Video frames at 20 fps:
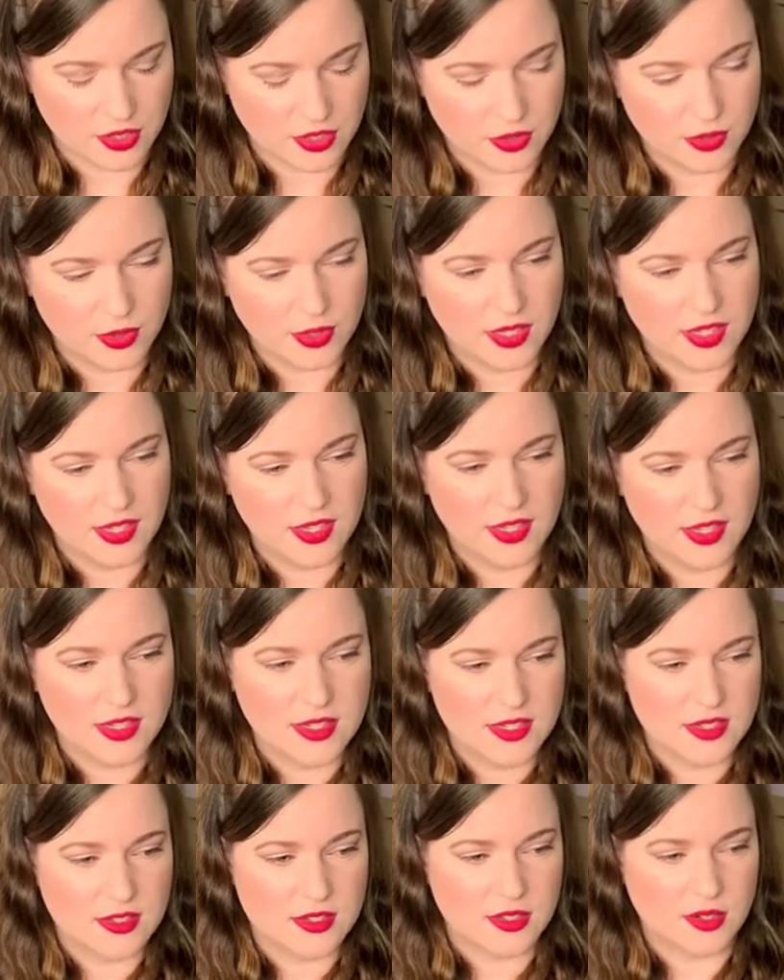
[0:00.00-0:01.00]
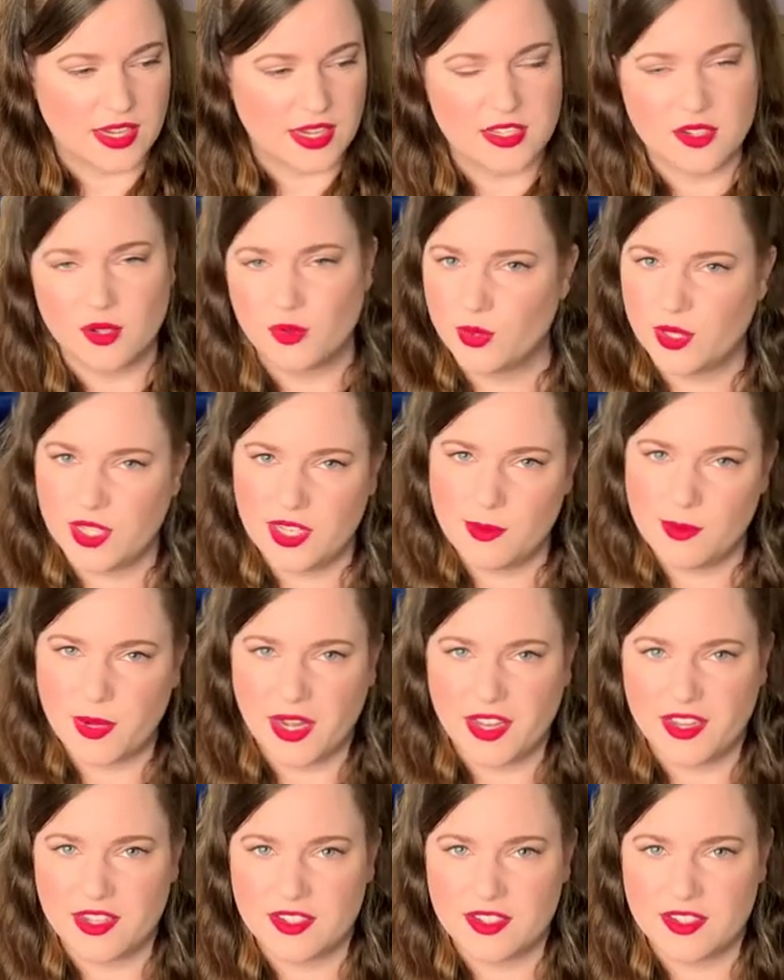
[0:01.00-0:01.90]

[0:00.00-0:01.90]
you. So I don't really buy